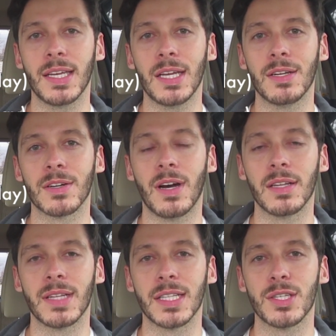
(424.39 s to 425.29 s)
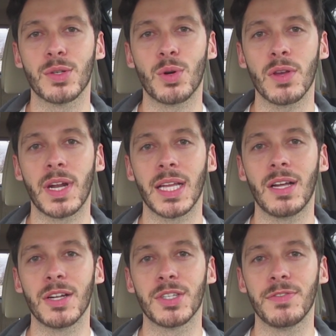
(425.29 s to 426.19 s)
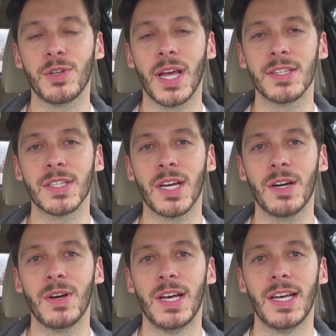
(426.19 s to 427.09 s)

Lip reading: gear online store that I launched a few days ago.